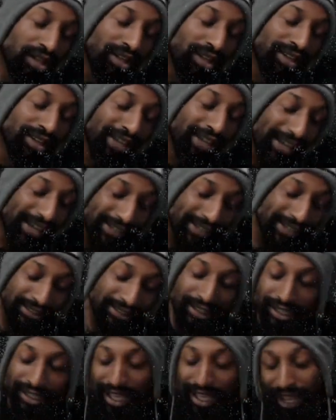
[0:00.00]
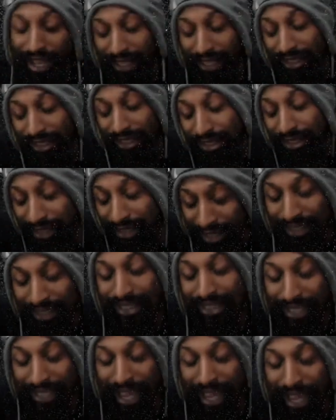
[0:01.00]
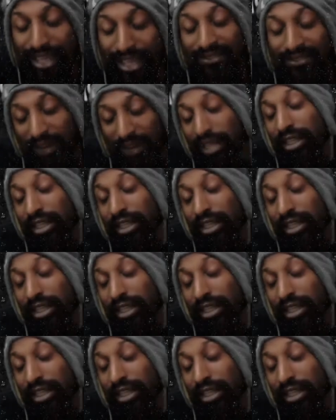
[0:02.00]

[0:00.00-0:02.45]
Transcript: Guys, the, cli- the, the sky is finally